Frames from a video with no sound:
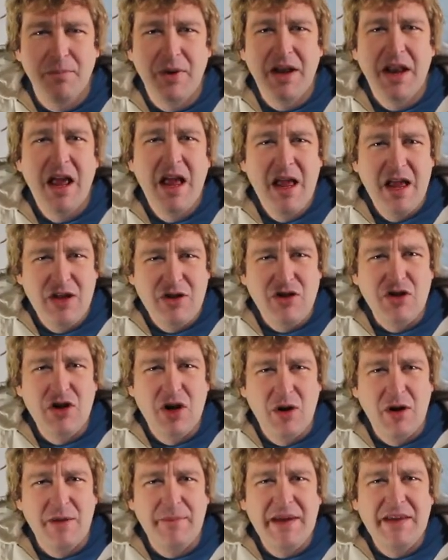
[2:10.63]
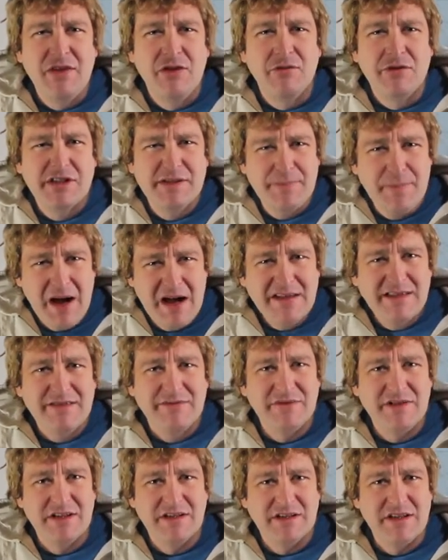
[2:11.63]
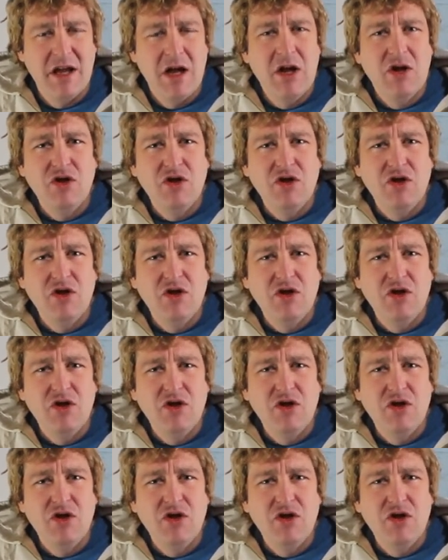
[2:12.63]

but you know what I mean, the responsiveness.